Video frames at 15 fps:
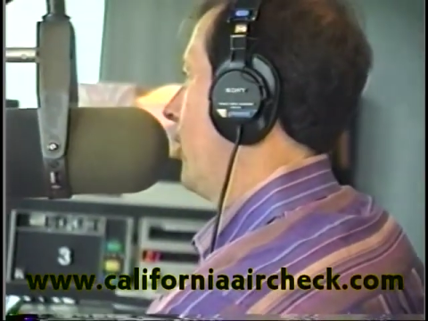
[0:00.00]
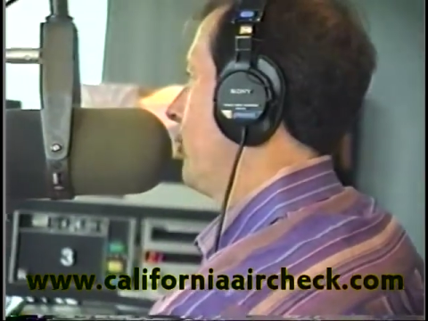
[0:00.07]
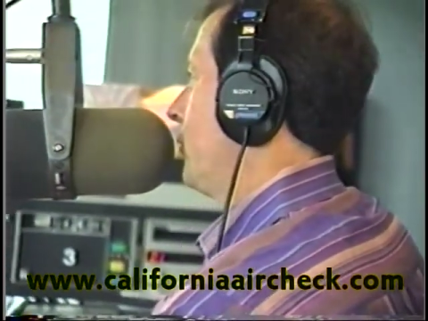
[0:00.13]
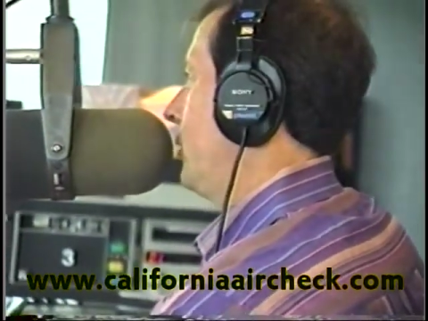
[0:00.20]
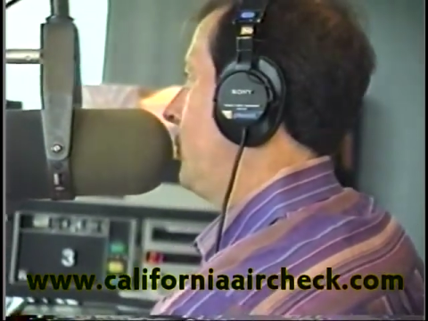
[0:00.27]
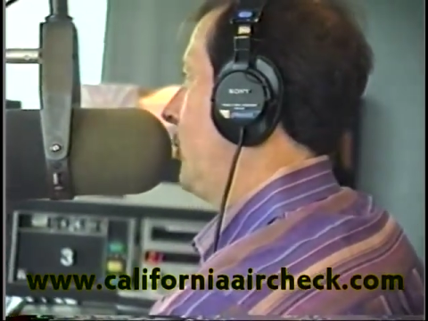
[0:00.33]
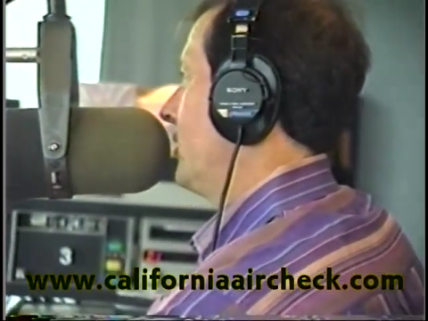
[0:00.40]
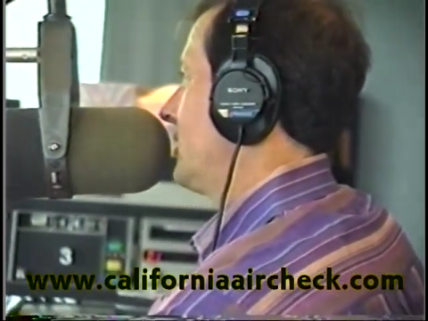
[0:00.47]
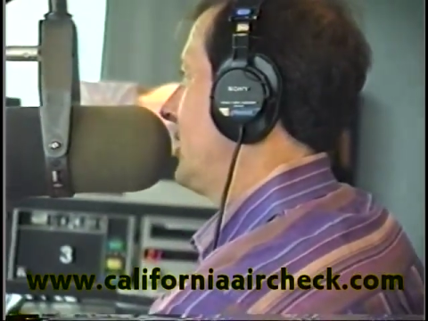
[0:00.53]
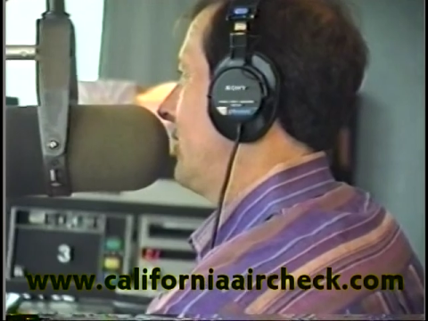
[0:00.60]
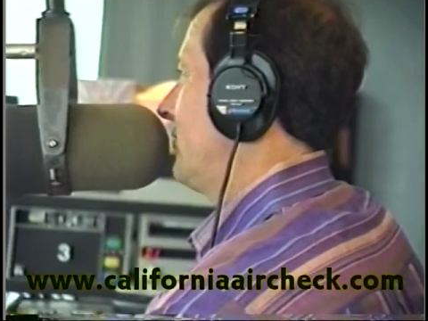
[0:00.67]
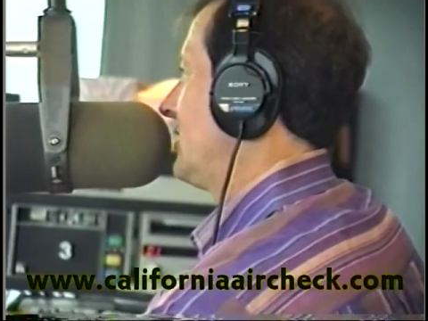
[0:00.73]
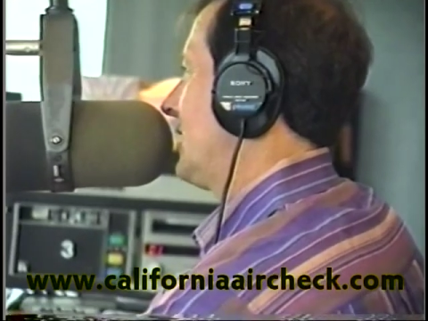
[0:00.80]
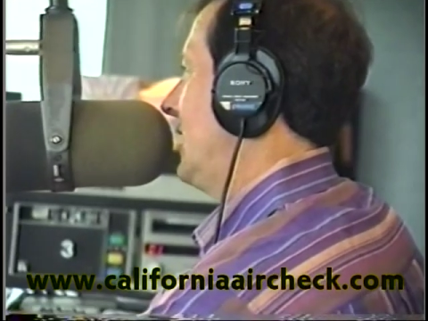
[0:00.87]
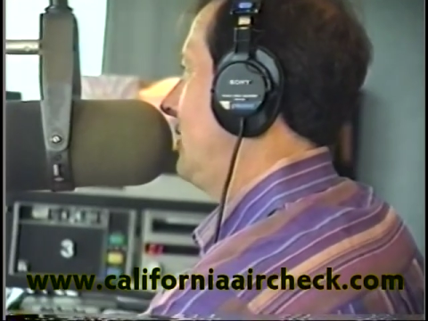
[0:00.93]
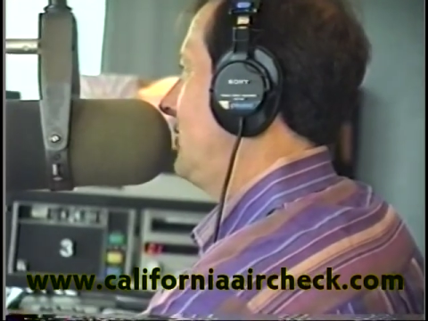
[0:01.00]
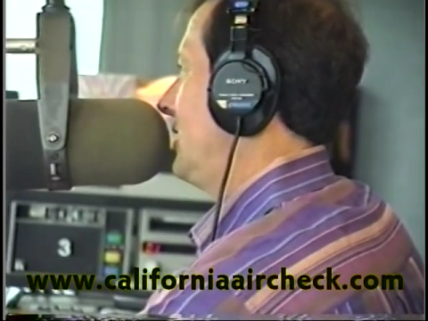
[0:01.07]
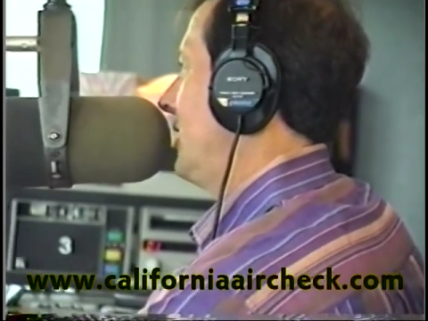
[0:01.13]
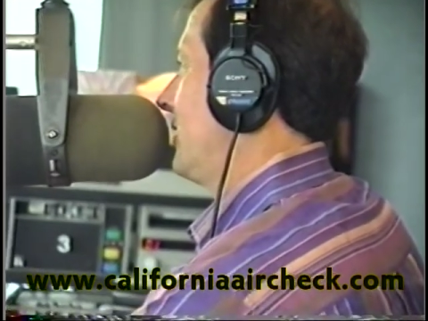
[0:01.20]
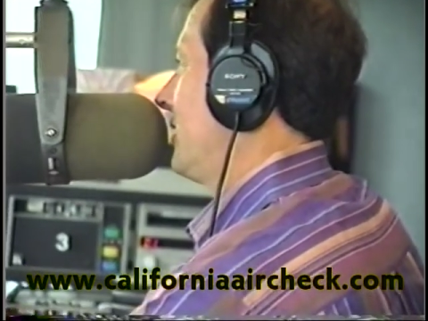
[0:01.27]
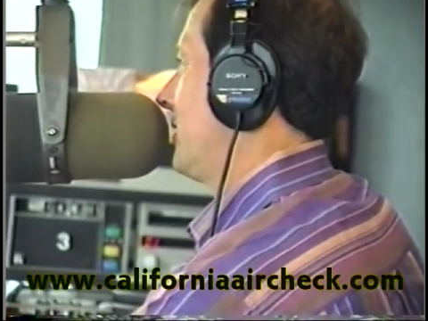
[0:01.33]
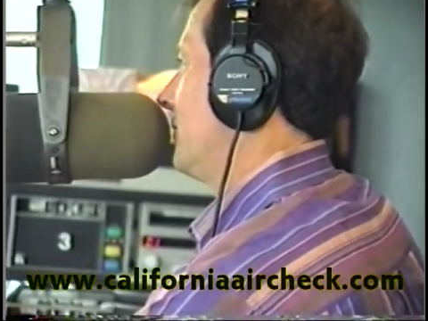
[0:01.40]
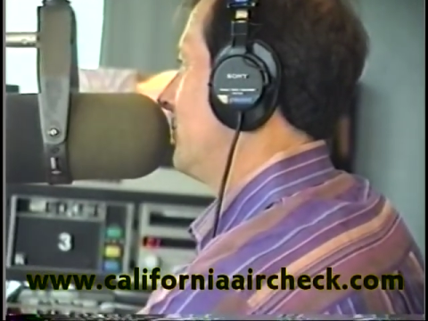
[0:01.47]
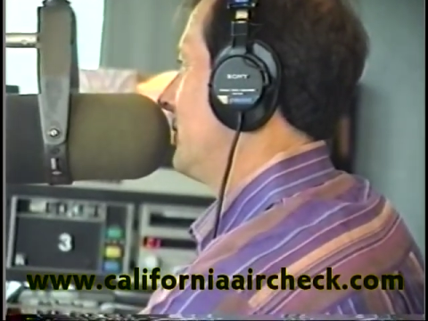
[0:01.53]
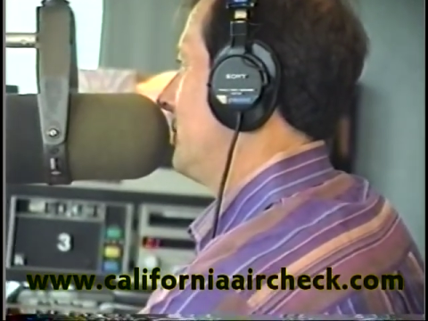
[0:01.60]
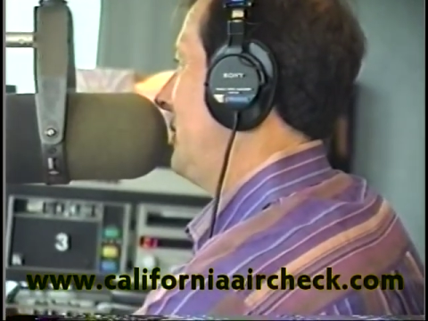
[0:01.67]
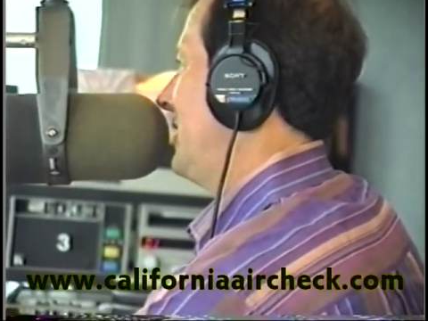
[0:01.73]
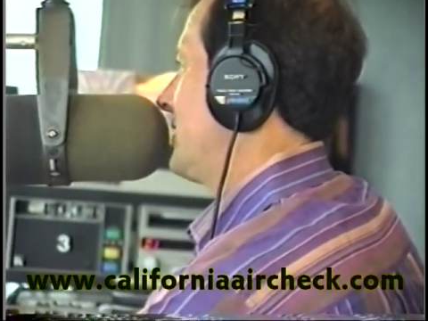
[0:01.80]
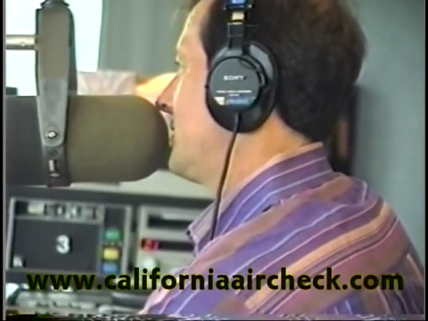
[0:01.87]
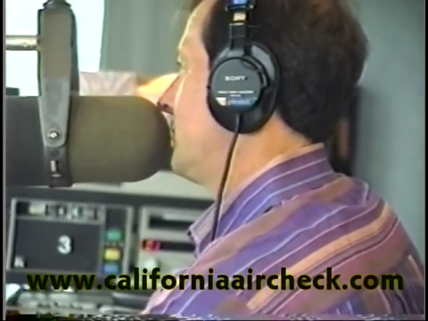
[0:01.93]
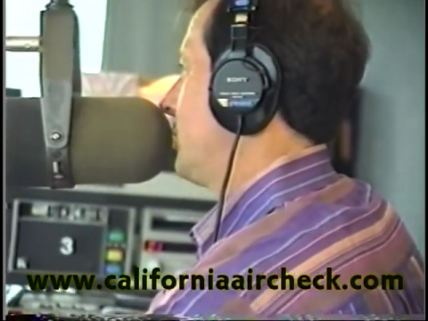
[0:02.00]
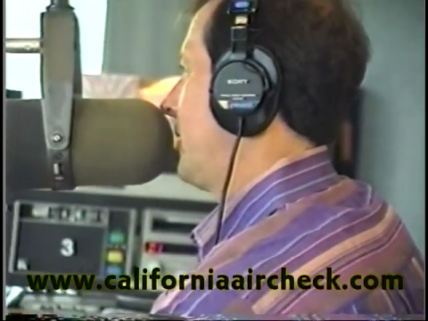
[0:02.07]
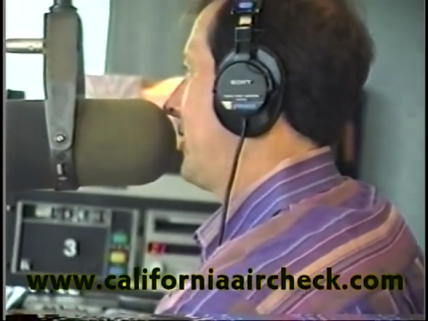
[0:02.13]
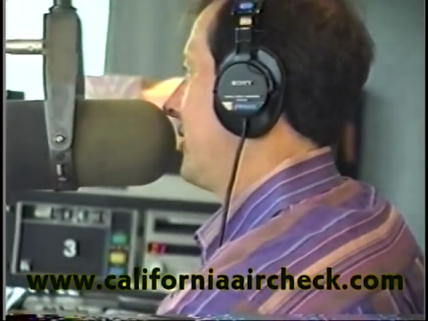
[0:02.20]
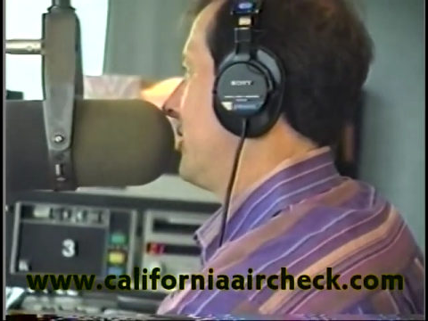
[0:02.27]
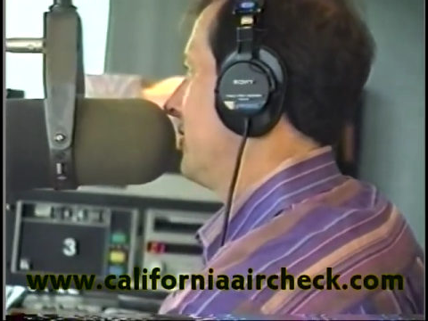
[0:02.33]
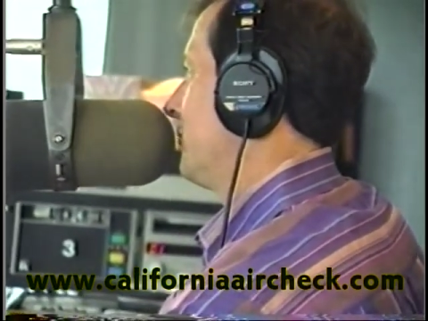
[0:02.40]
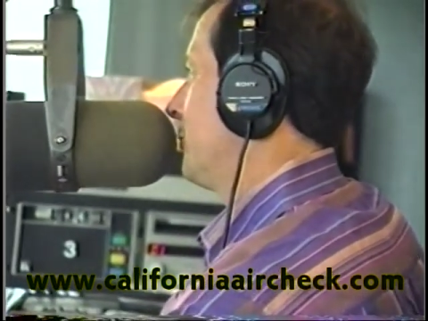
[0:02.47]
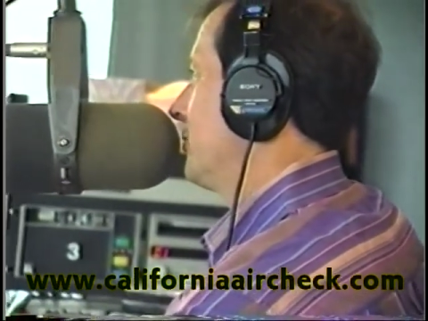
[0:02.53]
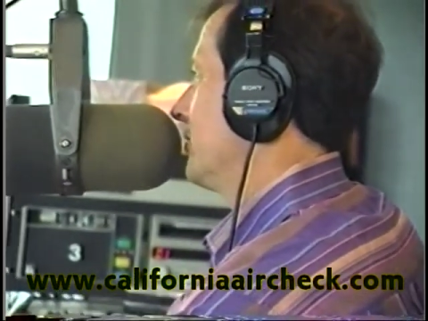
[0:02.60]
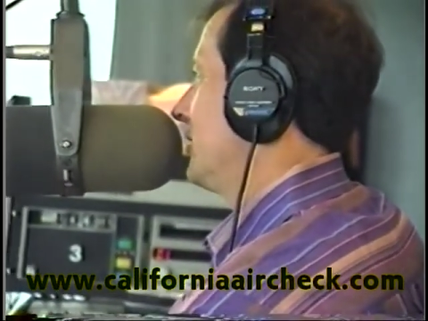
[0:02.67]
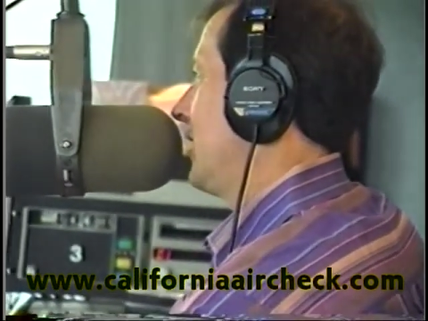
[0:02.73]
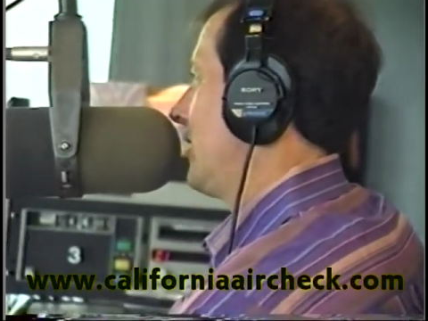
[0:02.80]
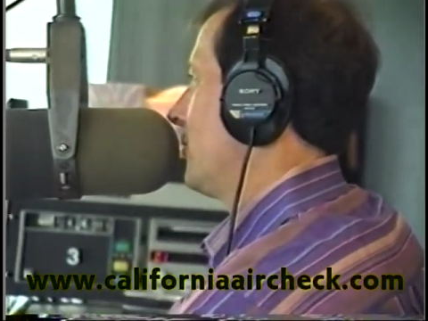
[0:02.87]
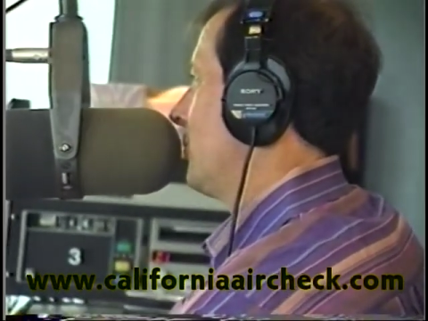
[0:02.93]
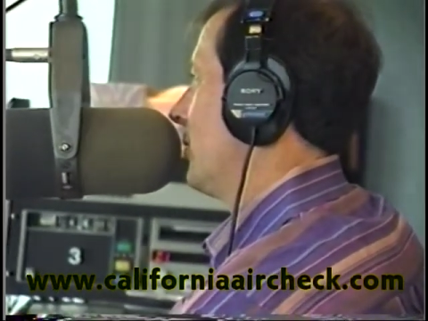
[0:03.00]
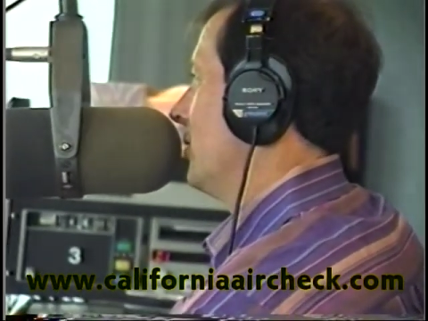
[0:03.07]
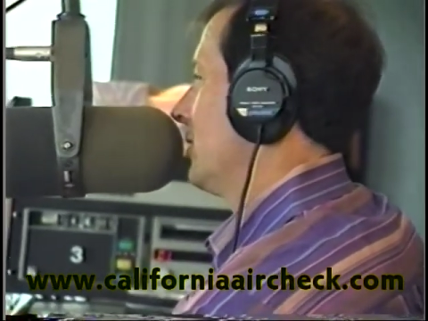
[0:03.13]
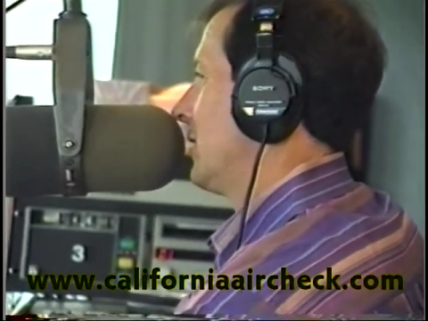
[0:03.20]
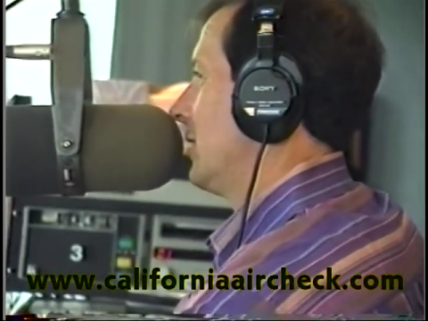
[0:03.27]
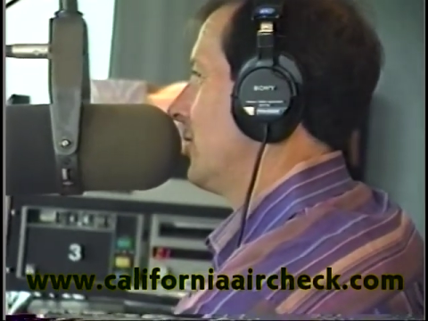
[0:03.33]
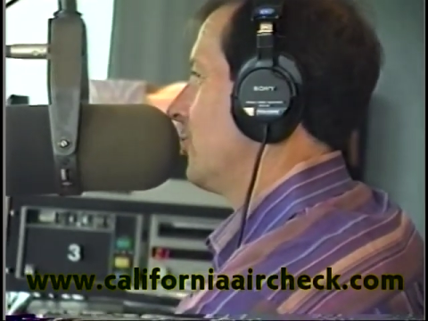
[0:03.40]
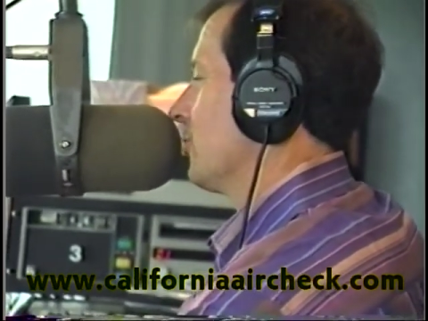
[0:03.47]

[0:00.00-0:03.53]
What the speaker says: [unreadable: no face in view]